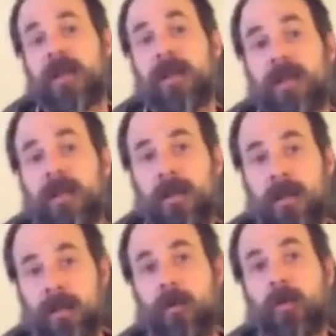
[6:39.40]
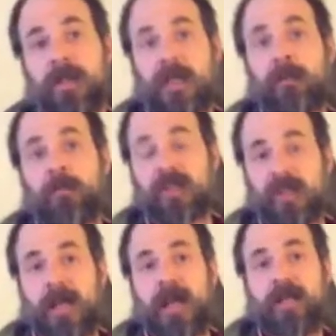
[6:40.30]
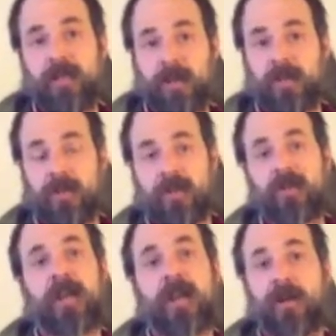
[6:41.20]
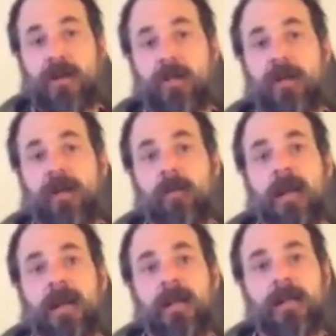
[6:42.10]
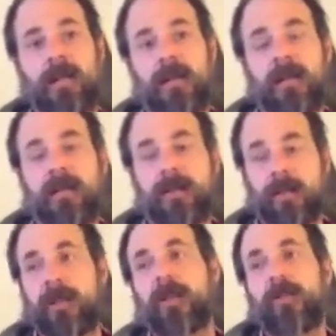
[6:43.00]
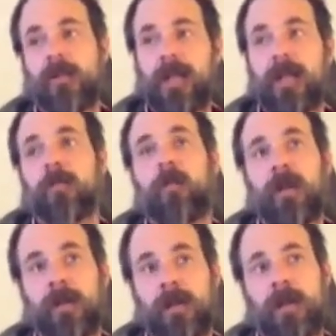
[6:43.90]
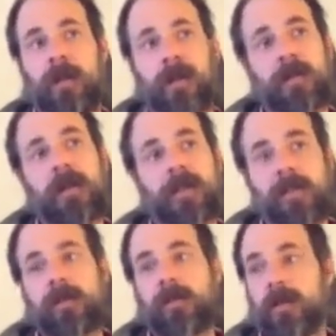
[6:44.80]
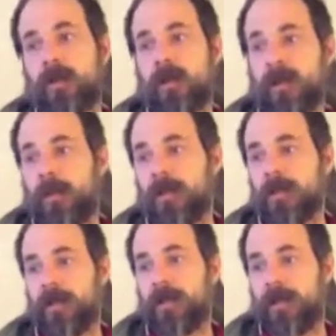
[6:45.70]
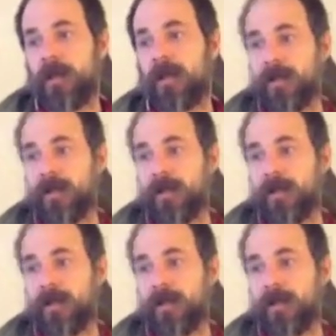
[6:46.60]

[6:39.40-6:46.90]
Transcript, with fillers: that the whole dam would slide, just slide off the bedrock. That's right. So they drew down the water, and I, I guess they were going to try to pin. They anchored it.